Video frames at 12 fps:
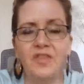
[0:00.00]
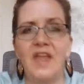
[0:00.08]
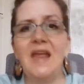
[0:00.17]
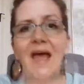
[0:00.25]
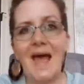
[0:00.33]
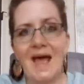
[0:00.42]

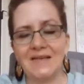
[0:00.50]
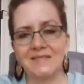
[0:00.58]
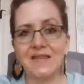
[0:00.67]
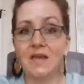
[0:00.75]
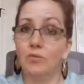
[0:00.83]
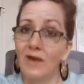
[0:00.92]

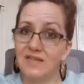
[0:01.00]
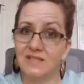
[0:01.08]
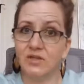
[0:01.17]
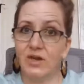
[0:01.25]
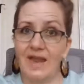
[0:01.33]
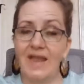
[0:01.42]
They raised
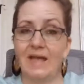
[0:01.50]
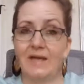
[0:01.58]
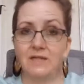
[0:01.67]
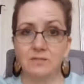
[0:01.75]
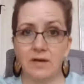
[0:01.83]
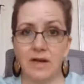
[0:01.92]
their
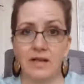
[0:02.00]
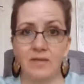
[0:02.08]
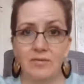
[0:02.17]
hand, right?